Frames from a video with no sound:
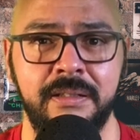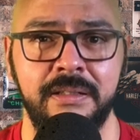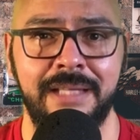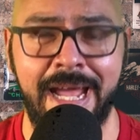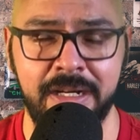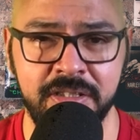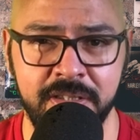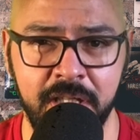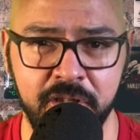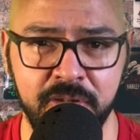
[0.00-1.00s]
at our
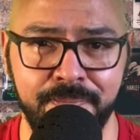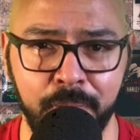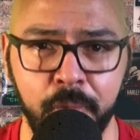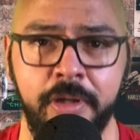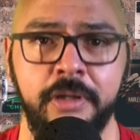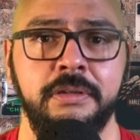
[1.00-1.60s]
southern border,